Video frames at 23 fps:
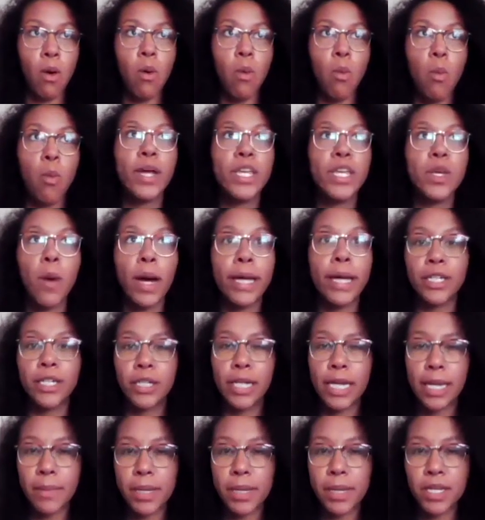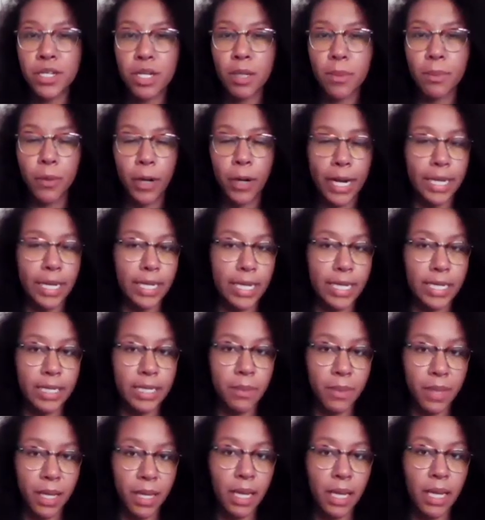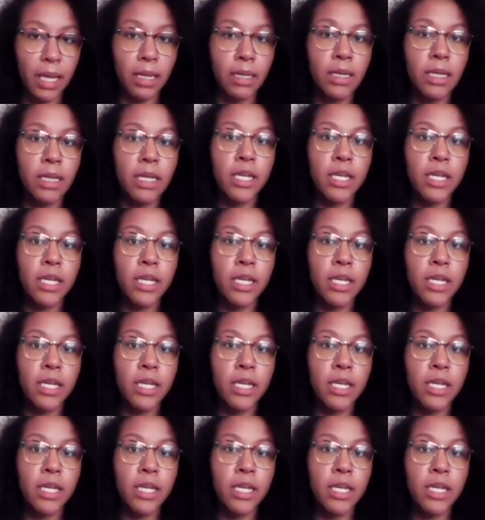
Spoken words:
what you want your image and branding to be.